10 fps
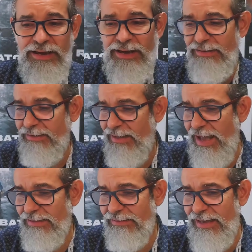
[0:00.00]
And
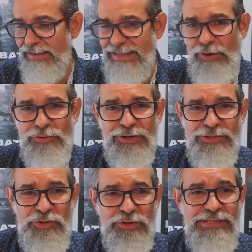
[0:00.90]
now you're
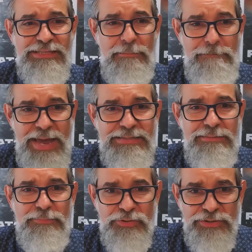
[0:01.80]
enjoying this amazing
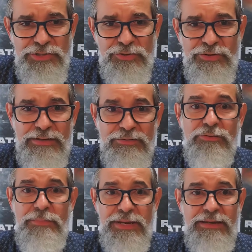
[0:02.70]
position and you're
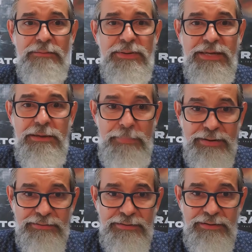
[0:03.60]
making a big
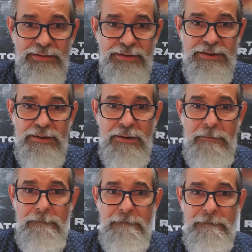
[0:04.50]
impact.
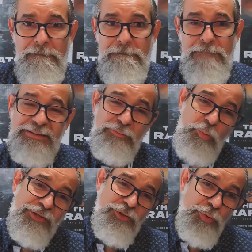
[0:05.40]
But
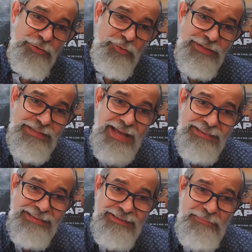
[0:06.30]
while you were doing
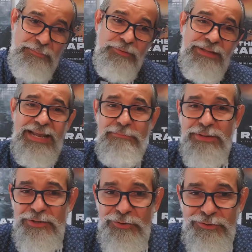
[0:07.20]
that, the people that
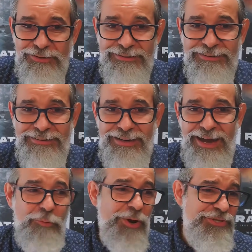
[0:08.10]
envy you
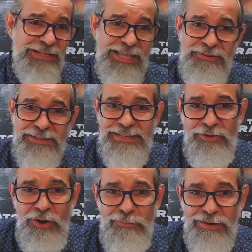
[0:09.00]
are watching Netflix at
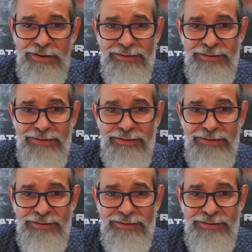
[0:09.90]
home.